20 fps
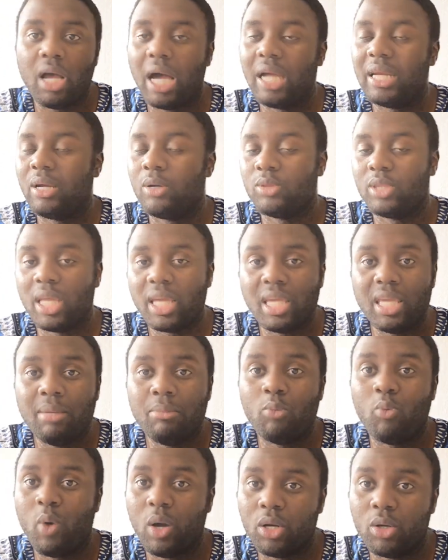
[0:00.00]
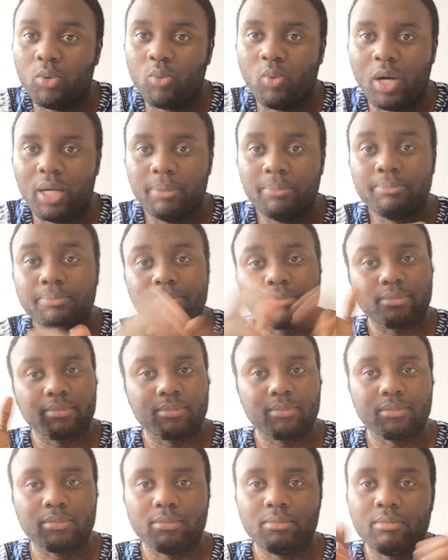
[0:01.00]
and I'll take him one-on-one.
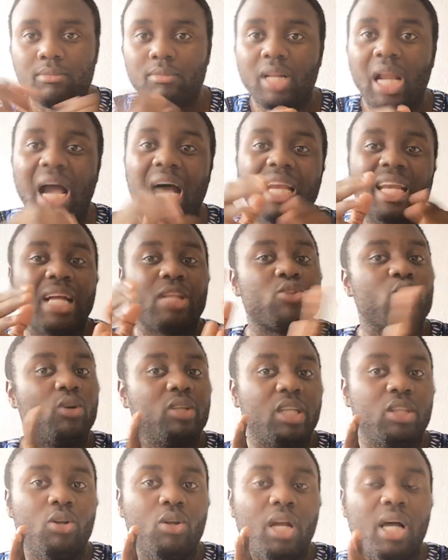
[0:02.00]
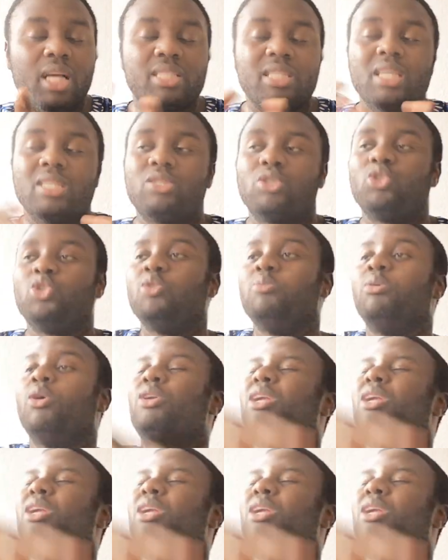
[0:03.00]
And that $200 should